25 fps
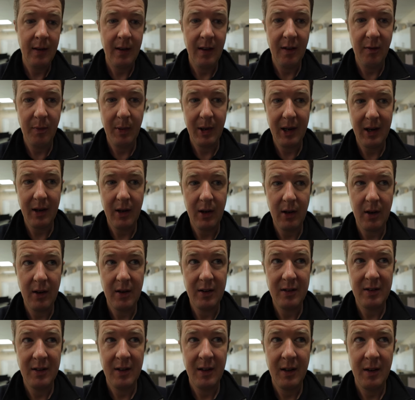They've been
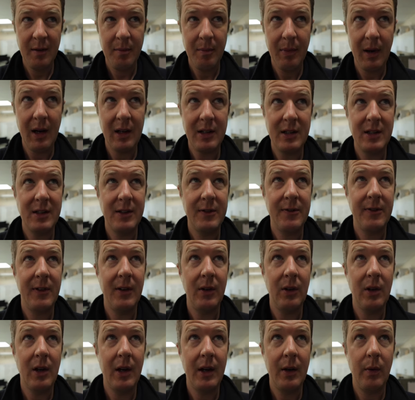good, but I just
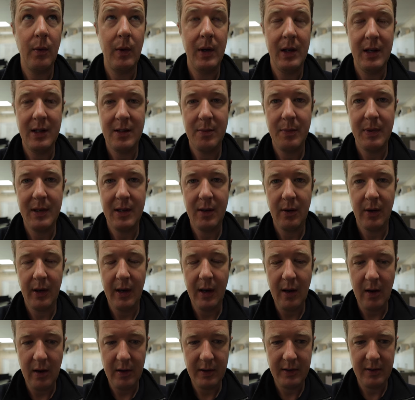feel like we need to be doing
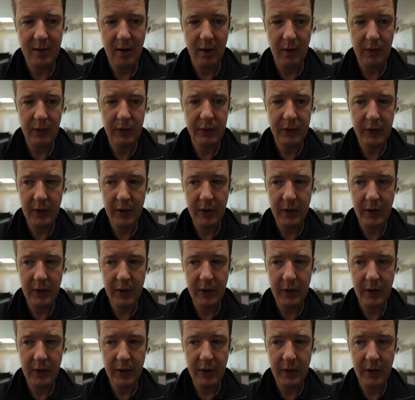it ourselves.